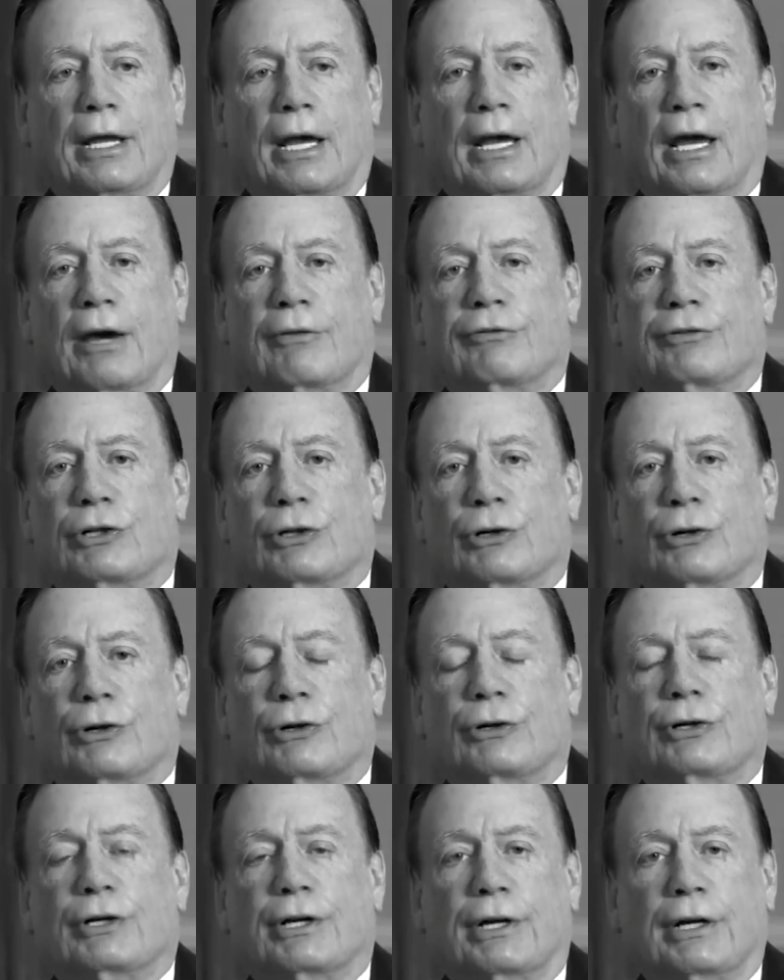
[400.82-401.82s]
They have
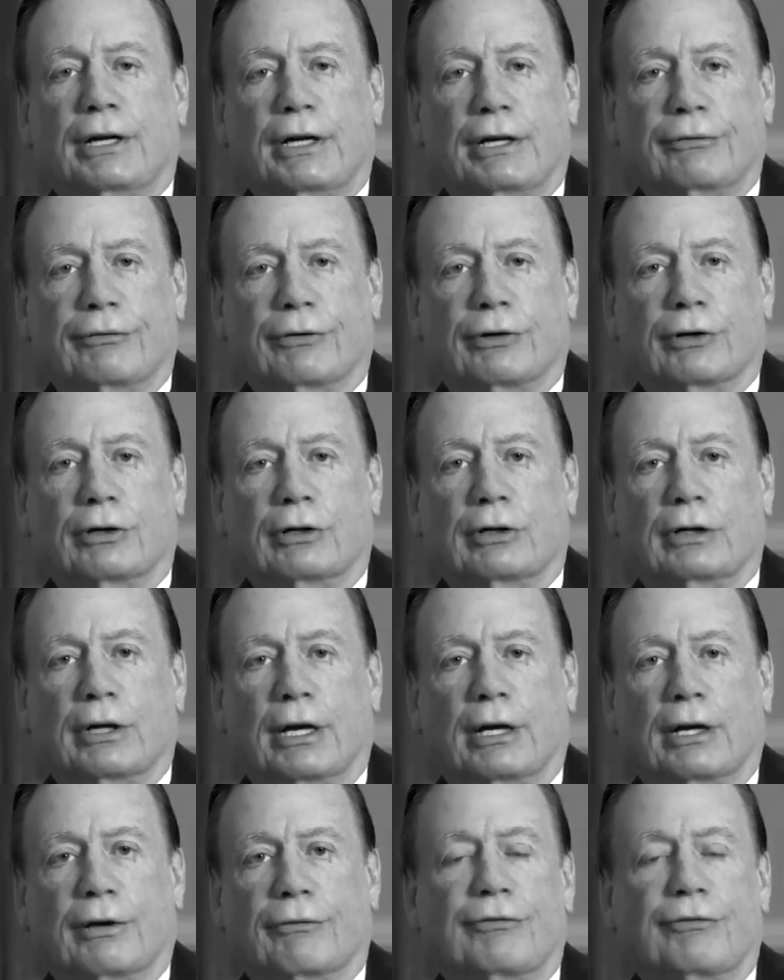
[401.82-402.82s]
turned to evil in